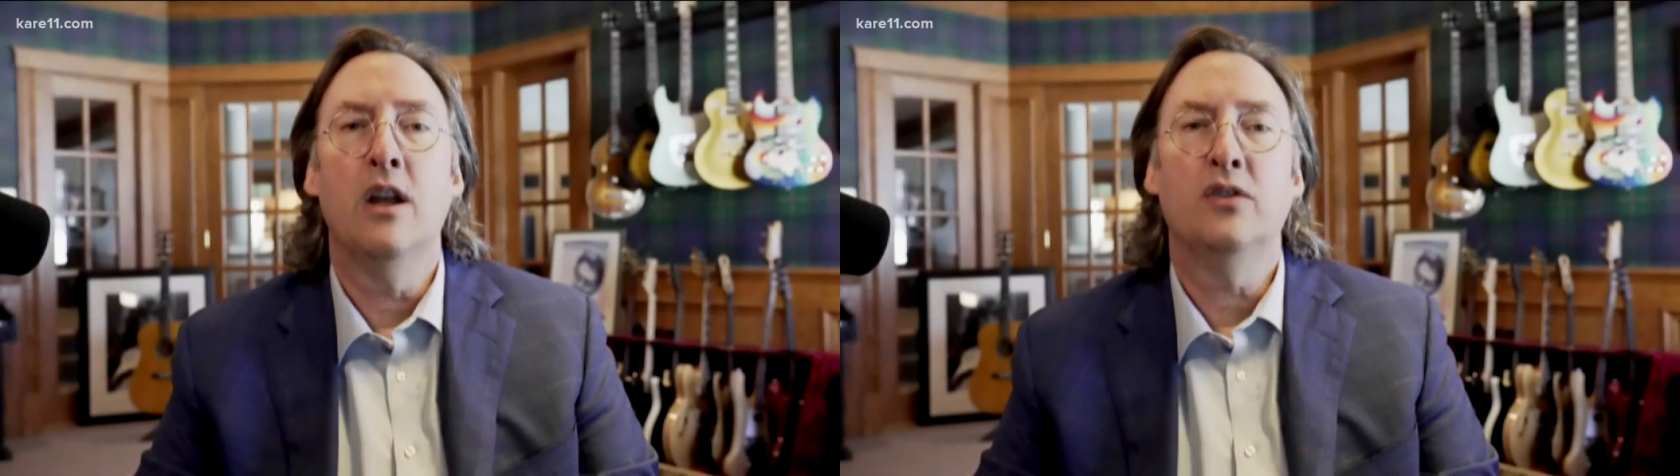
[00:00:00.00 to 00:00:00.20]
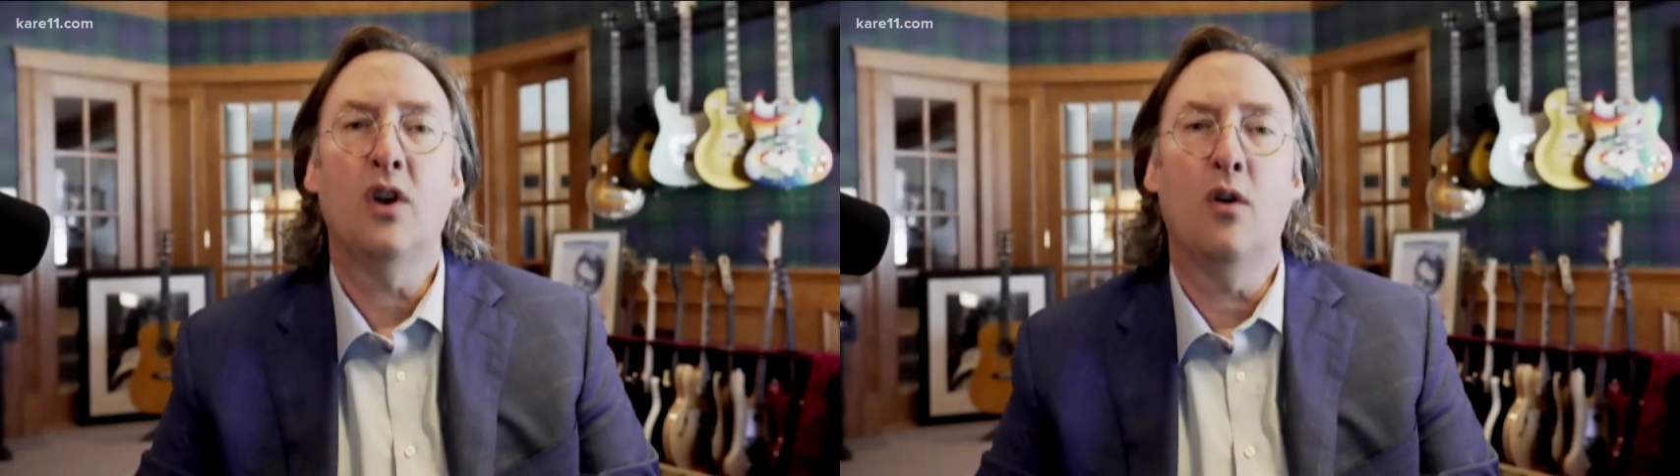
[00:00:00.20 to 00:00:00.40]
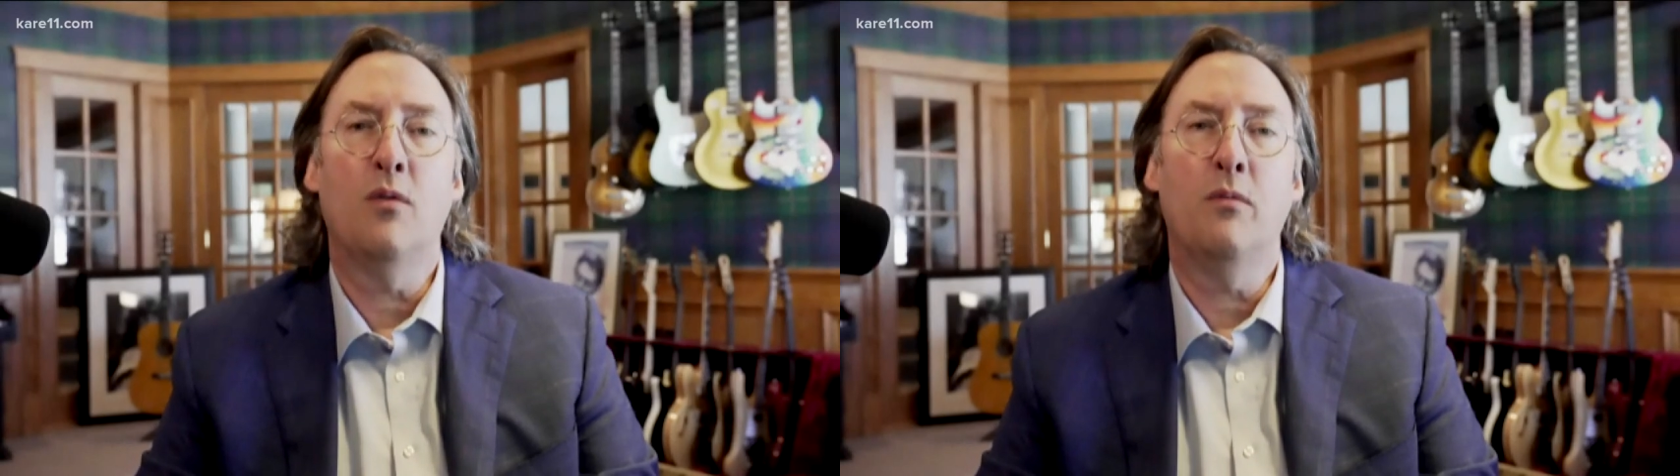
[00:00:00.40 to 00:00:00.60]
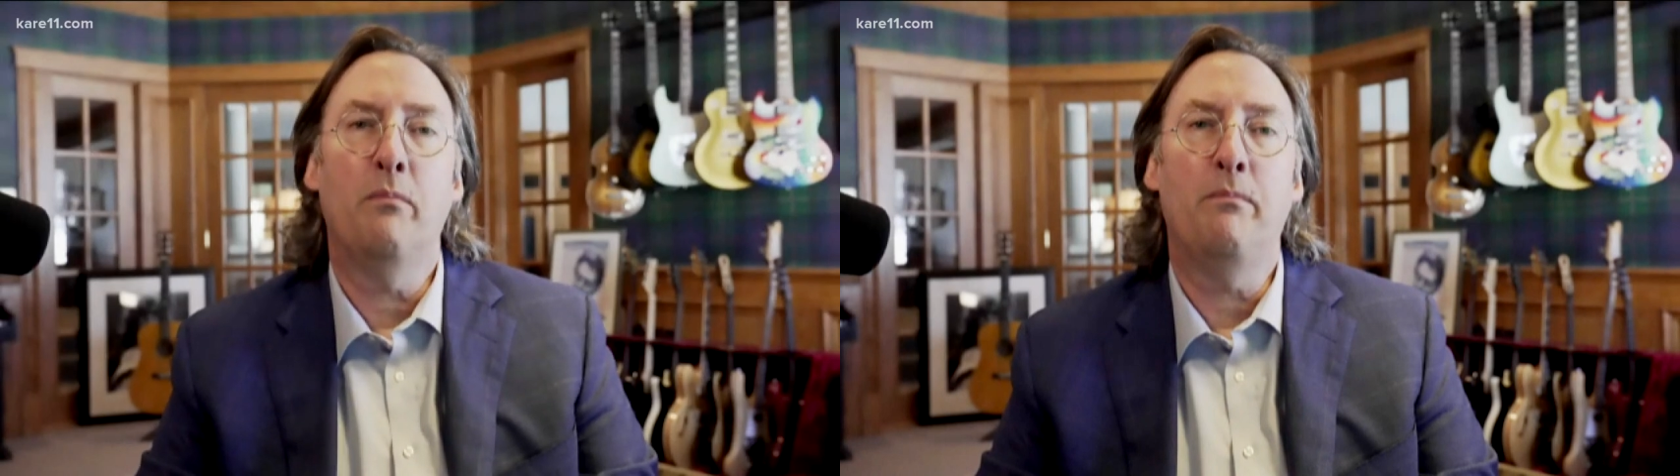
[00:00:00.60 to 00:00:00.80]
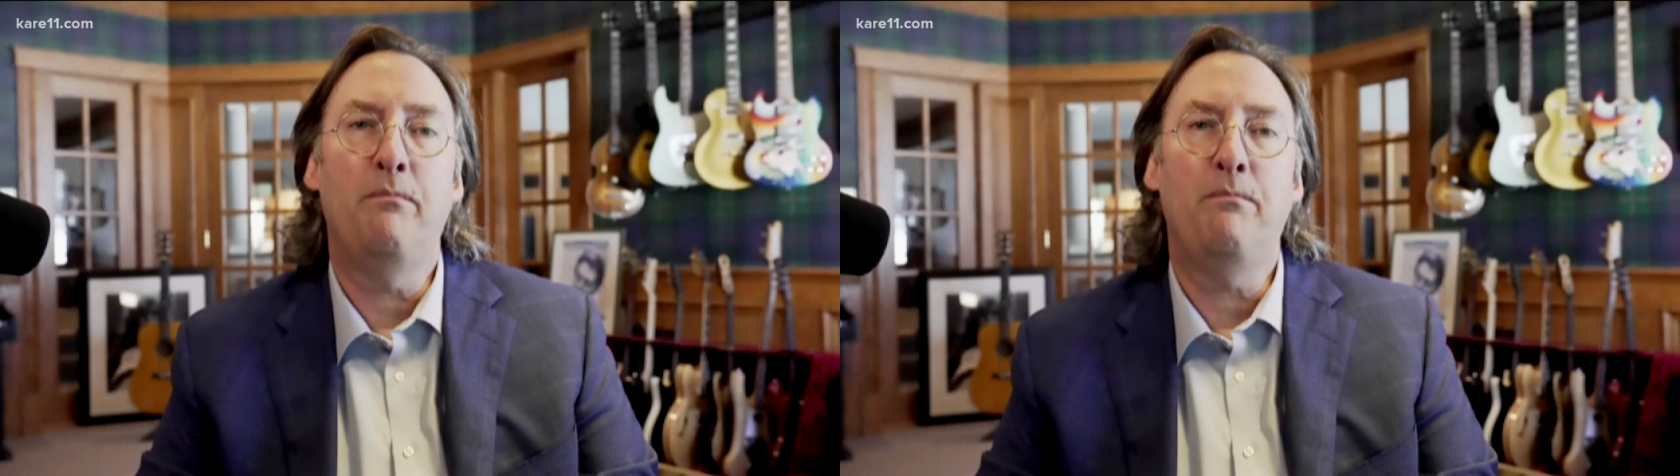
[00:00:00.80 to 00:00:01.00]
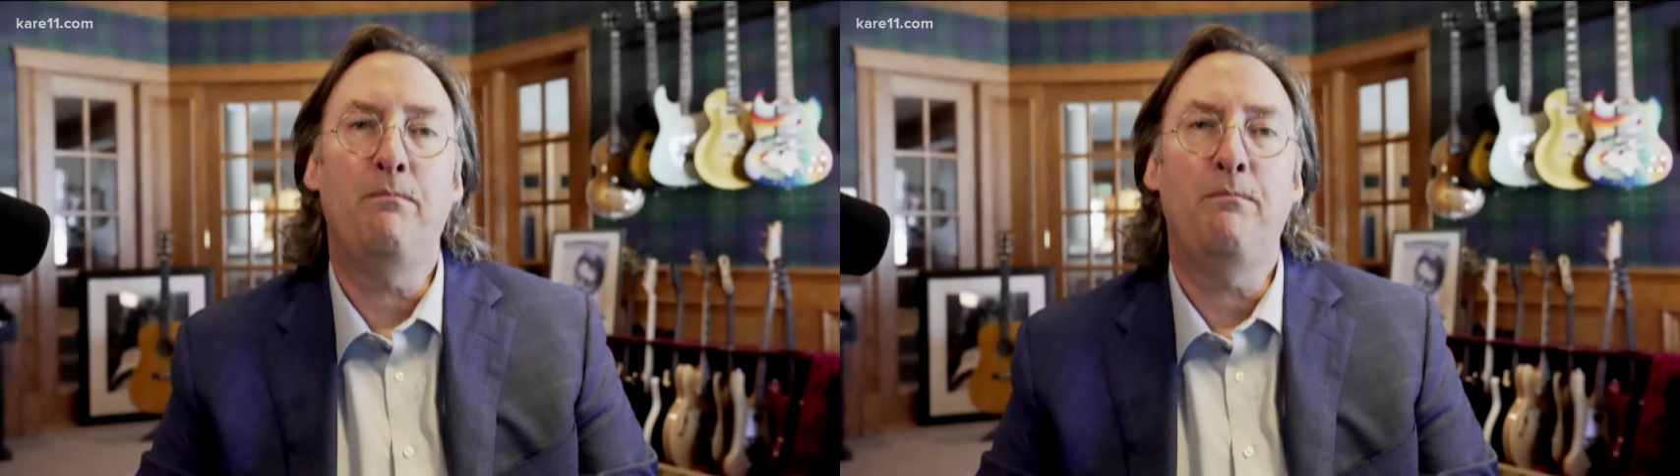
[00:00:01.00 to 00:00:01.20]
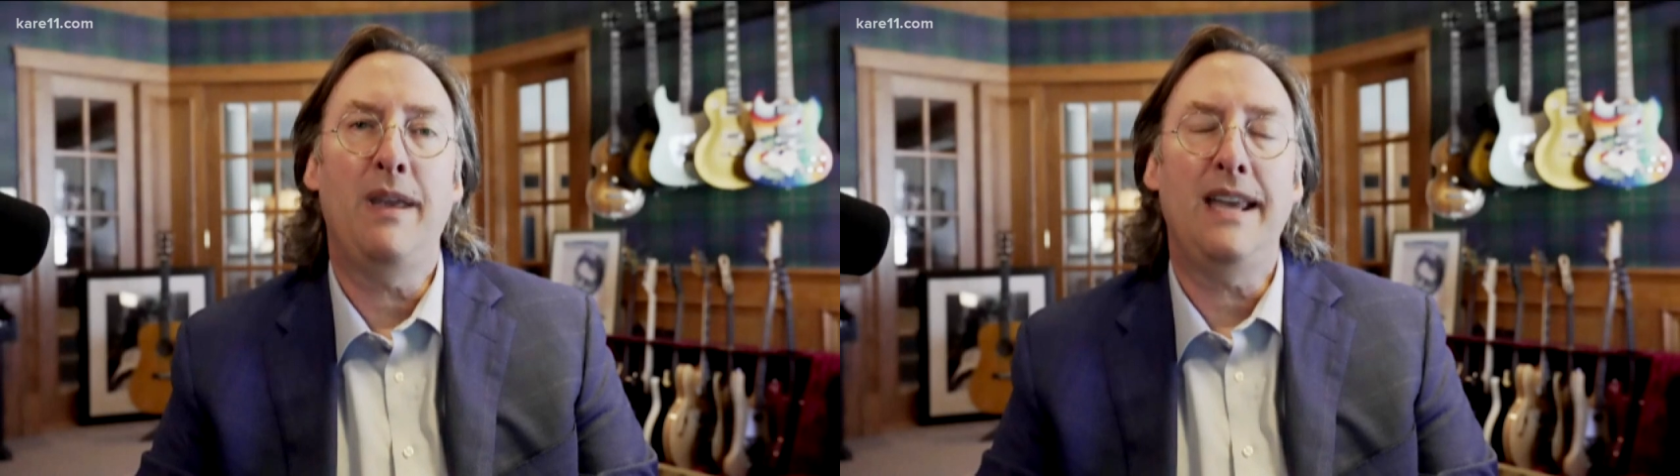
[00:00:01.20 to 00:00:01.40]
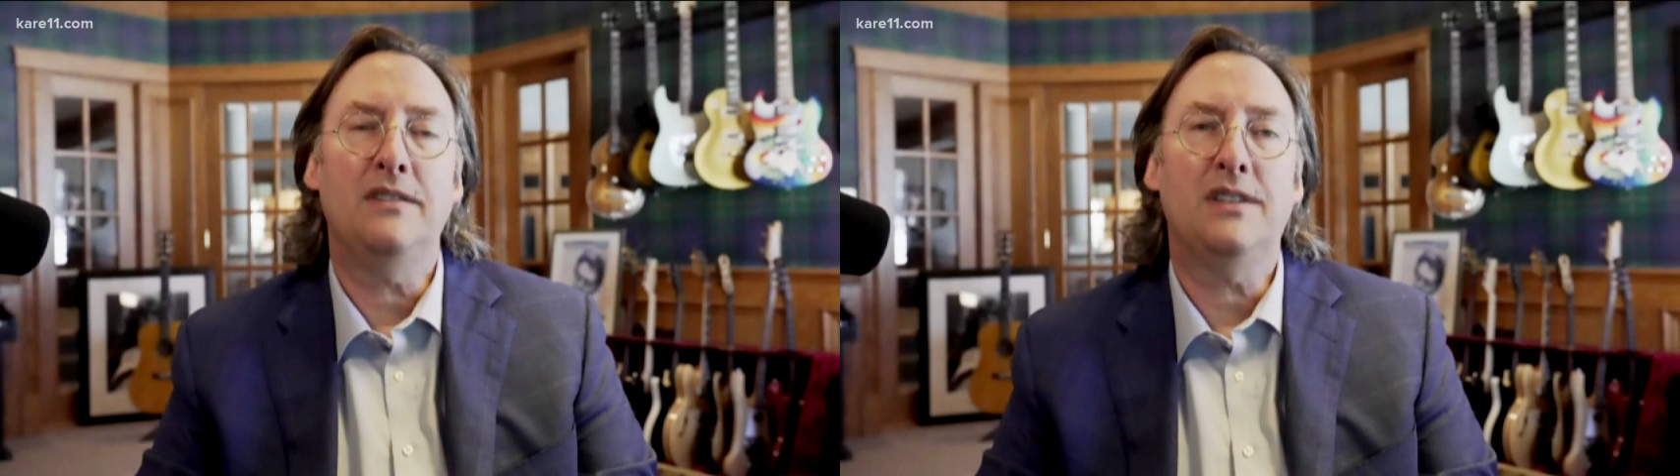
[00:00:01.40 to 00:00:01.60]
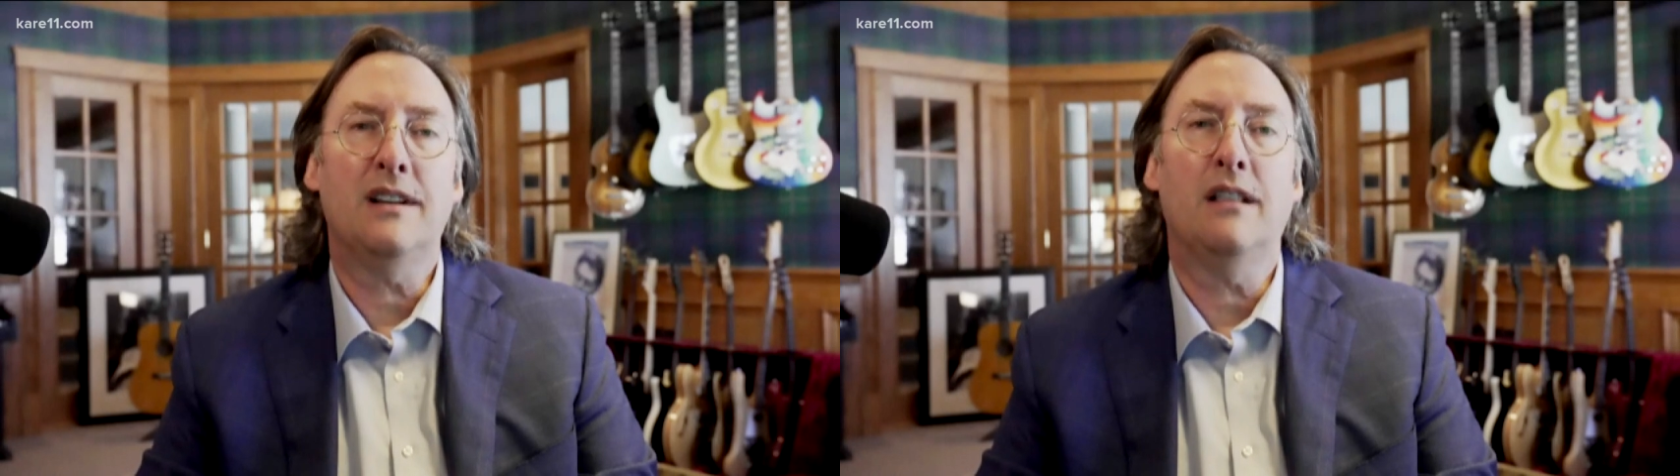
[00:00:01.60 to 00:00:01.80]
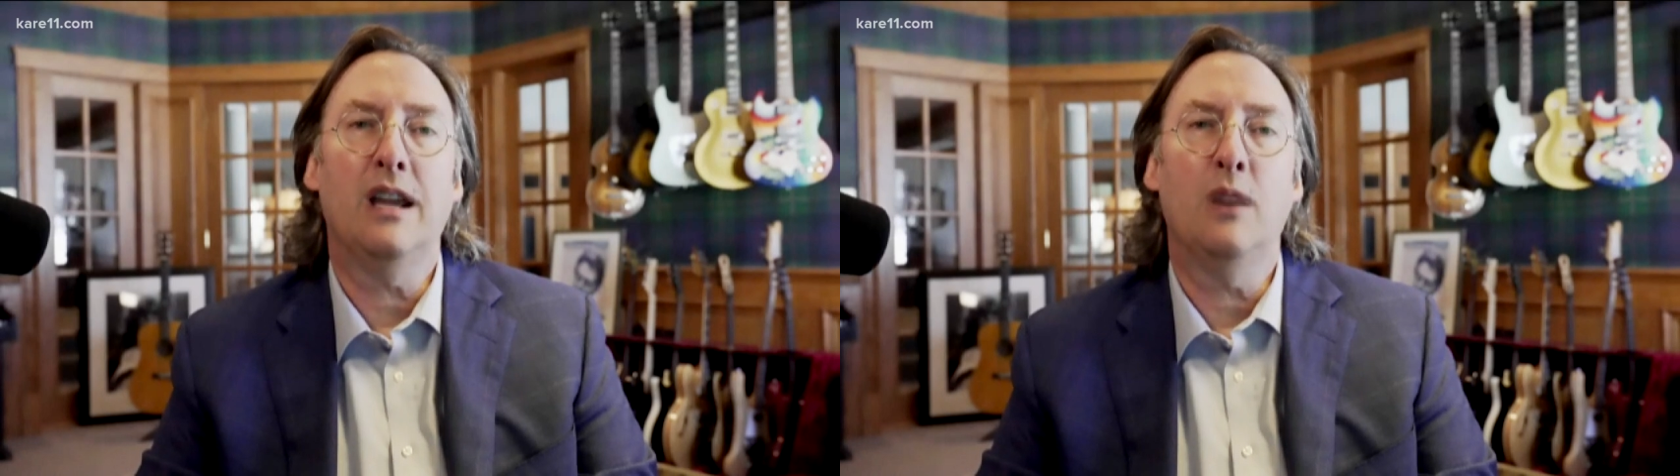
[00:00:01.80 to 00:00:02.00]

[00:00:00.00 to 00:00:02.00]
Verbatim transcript: So basically,